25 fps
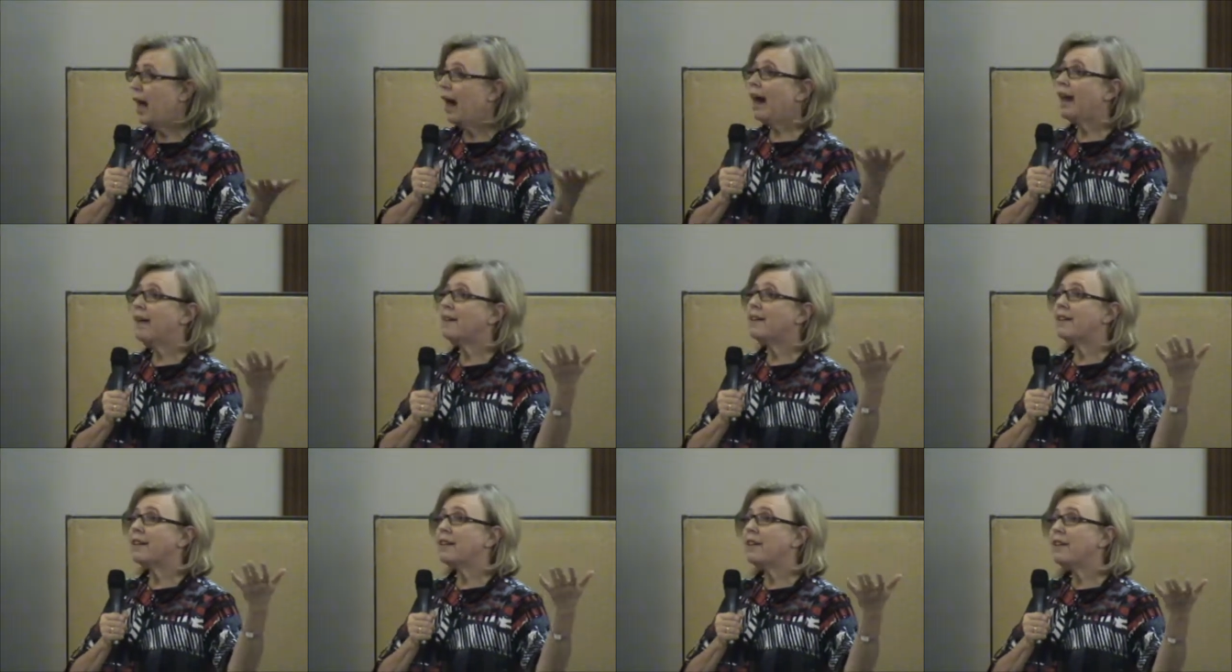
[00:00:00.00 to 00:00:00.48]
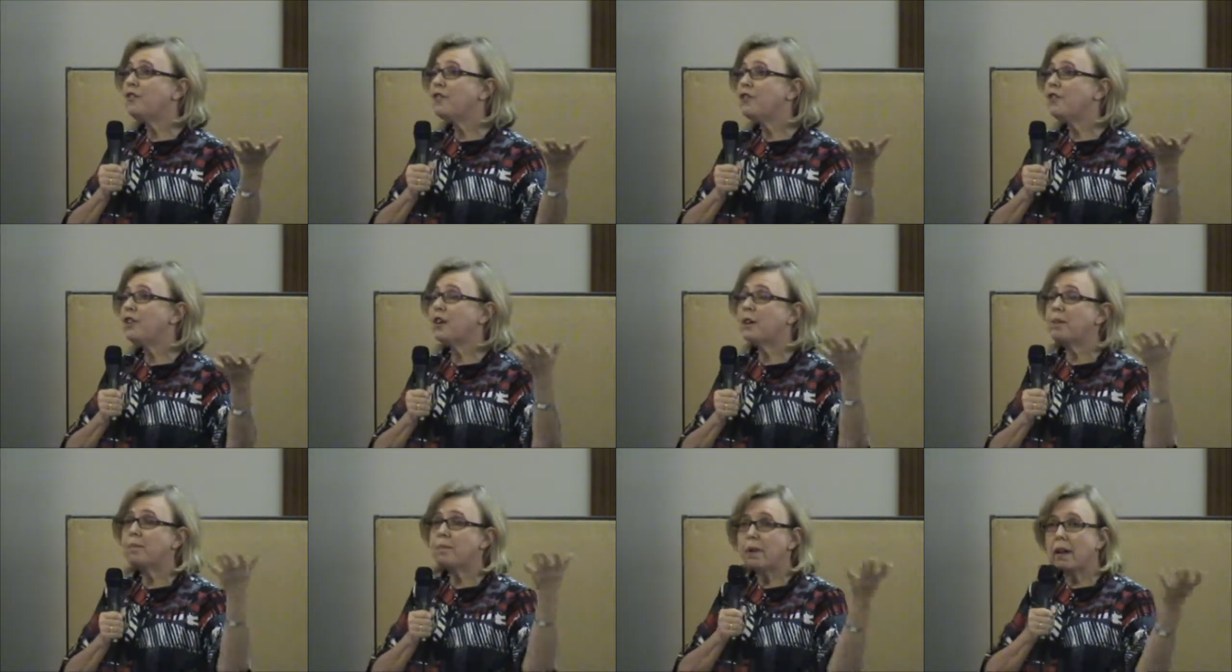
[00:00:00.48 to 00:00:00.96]
As it is,
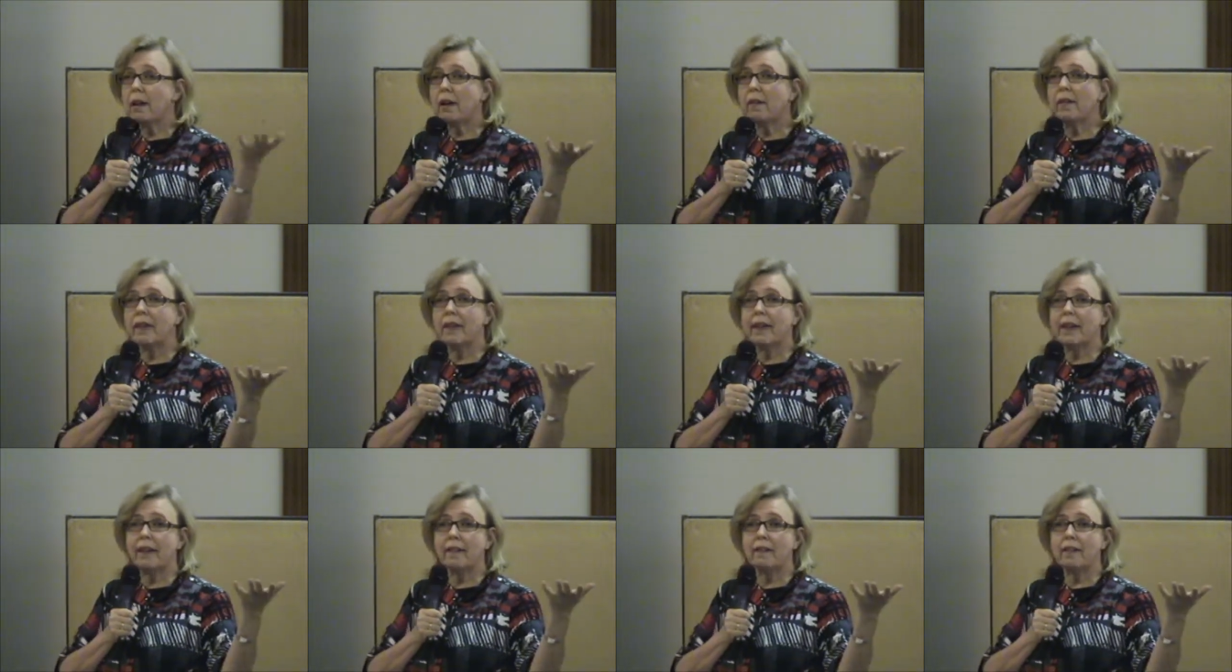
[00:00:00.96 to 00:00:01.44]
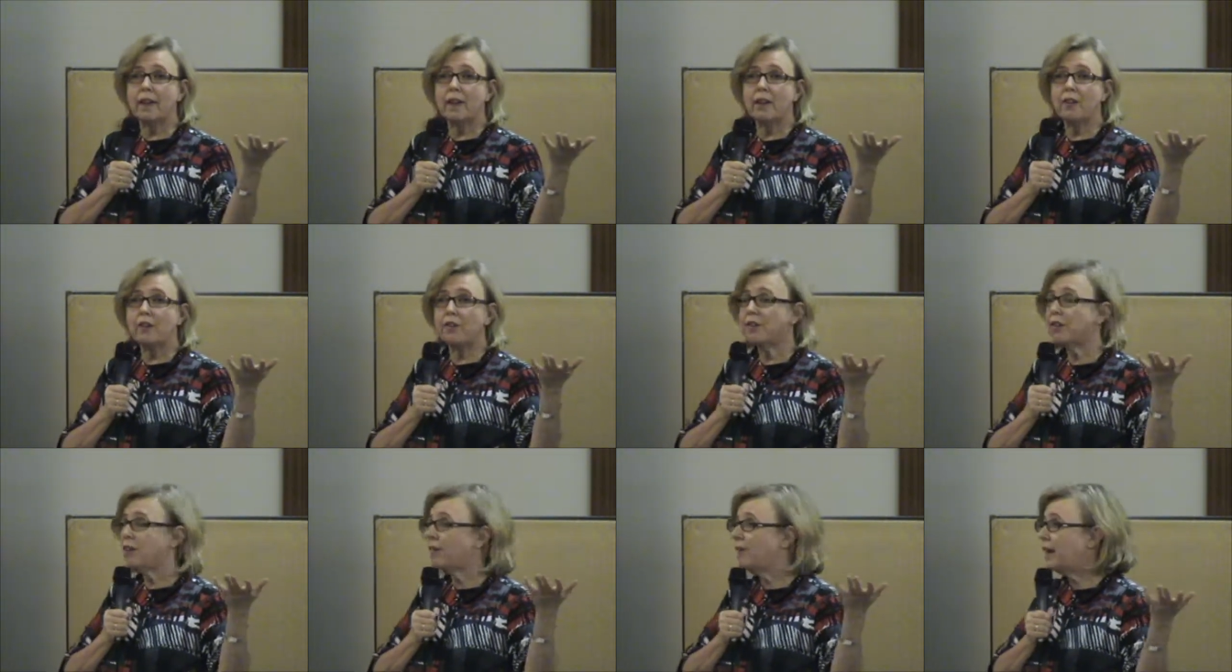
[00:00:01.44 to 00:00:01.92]
you can barely get
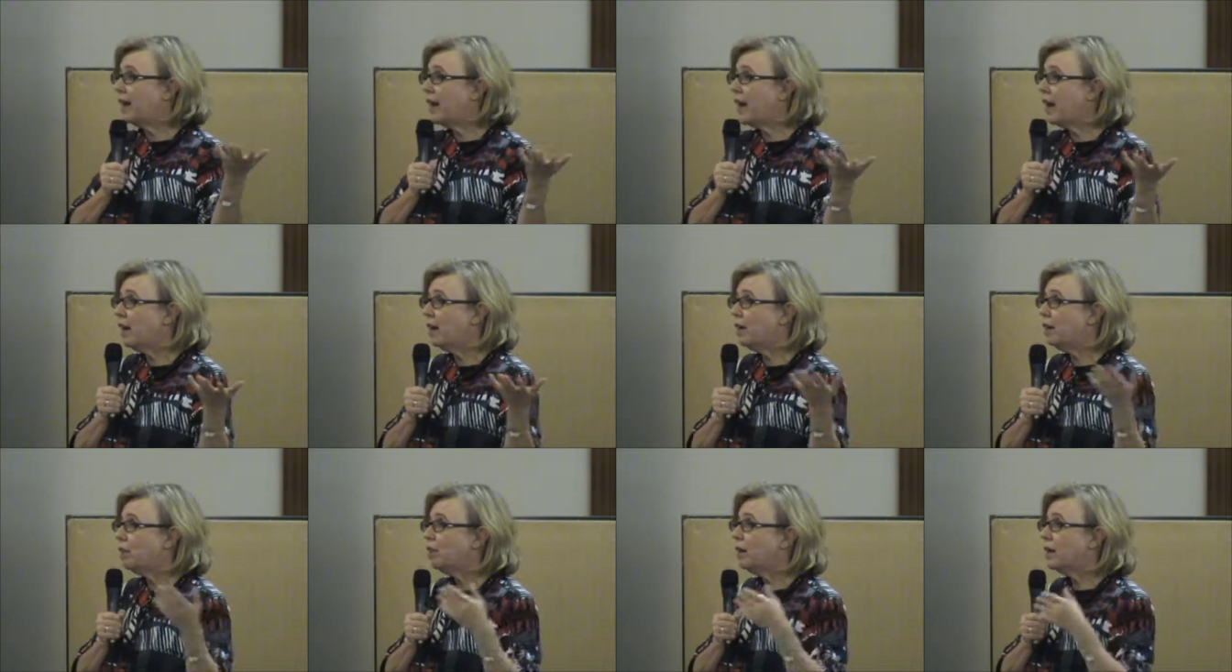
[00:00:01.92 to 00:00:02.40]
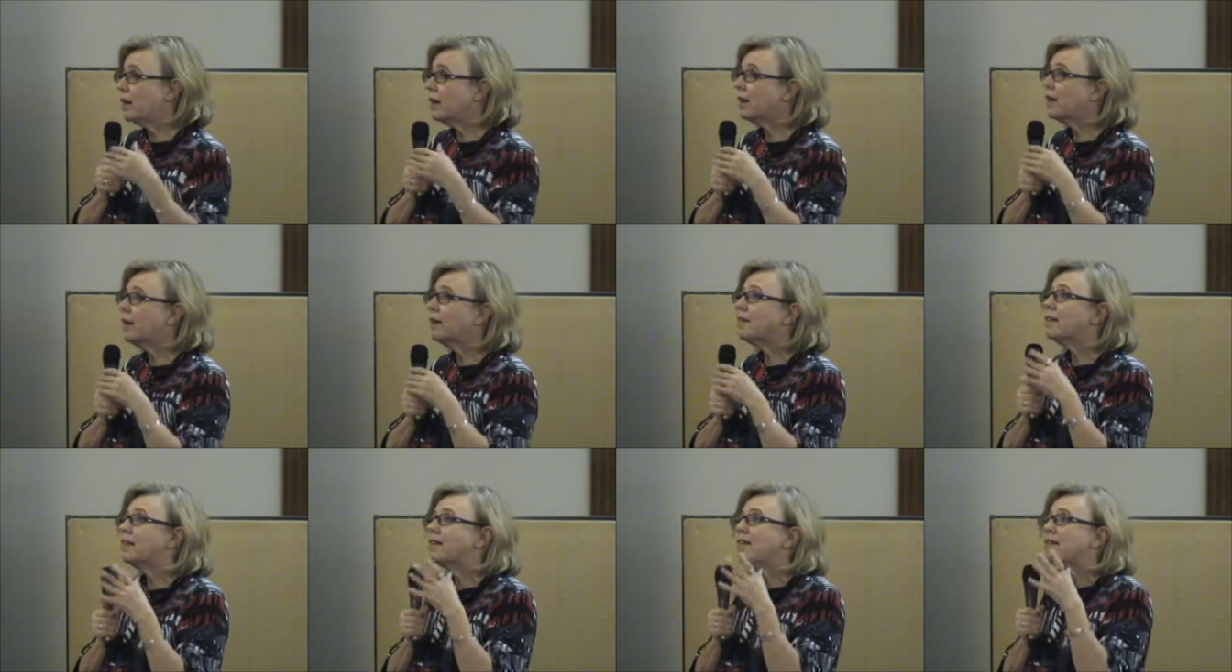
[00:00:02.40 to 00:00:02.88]
letters to the editor written
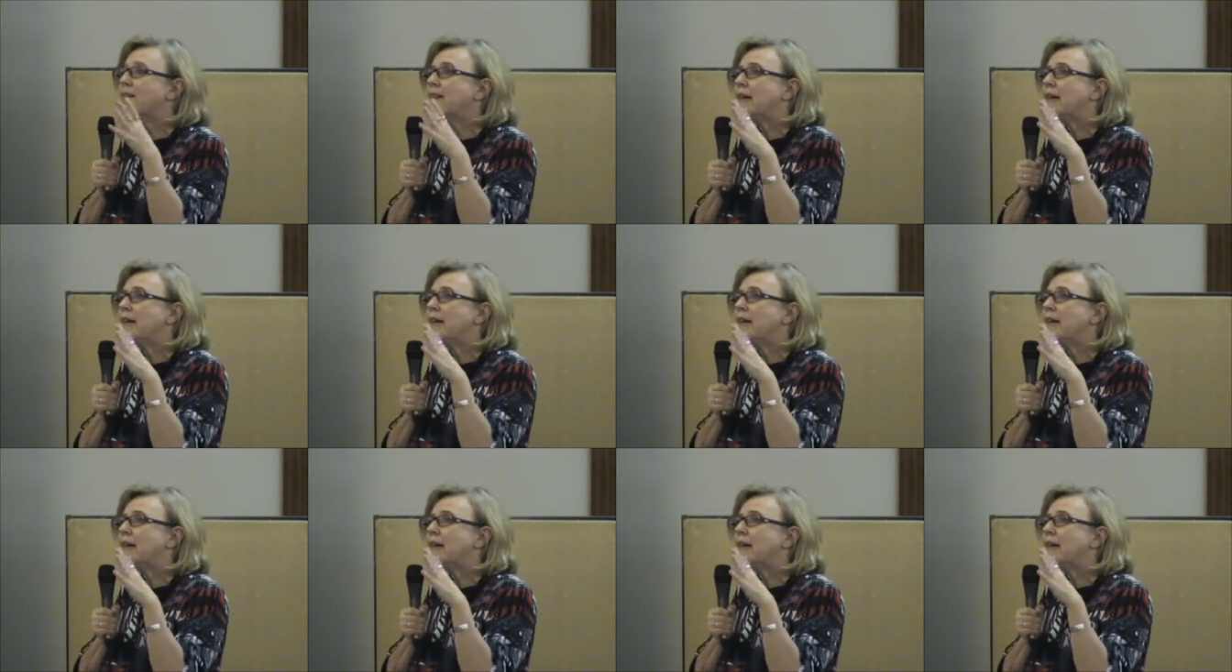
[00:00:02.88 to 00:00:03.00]
because it